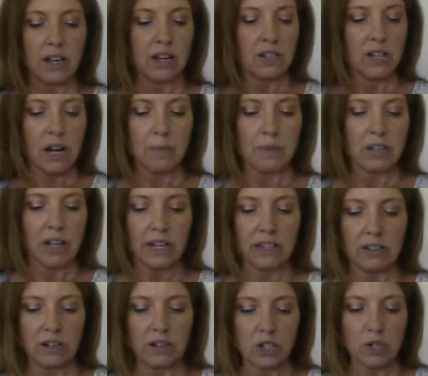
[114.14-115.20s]
Top of the
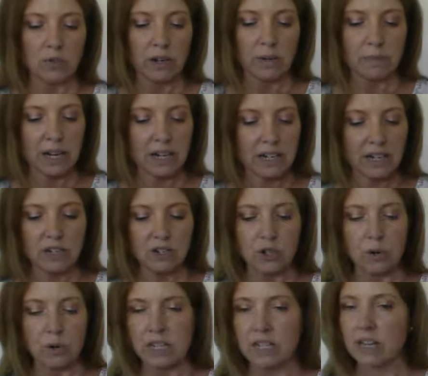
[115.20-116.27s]
line luxury amenities,
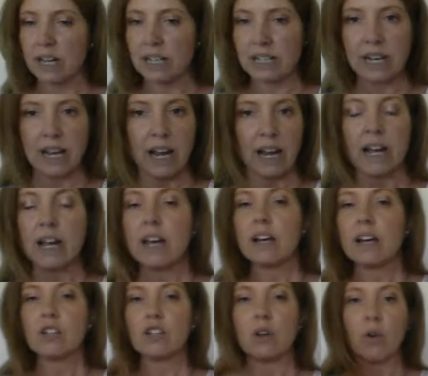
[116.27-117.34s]
USA Today.
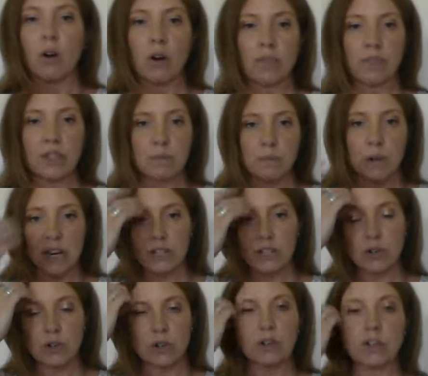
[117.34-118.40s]
So all these
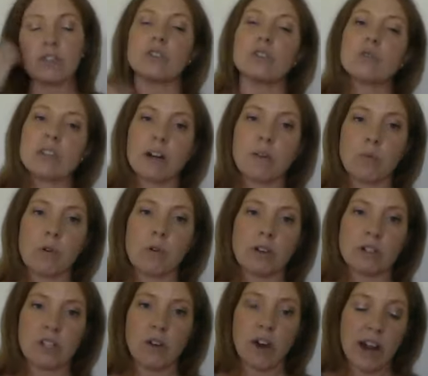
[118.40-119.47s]
major news
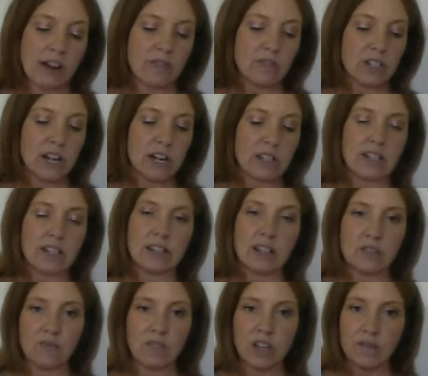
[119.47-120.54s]
networks are advertising
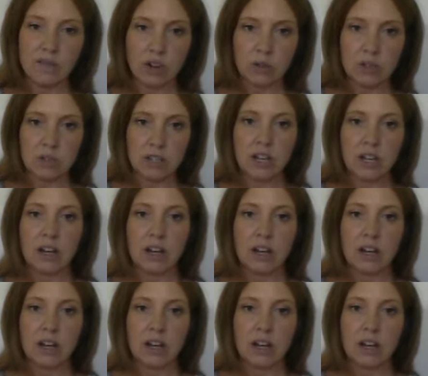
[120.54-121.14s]
this Vivos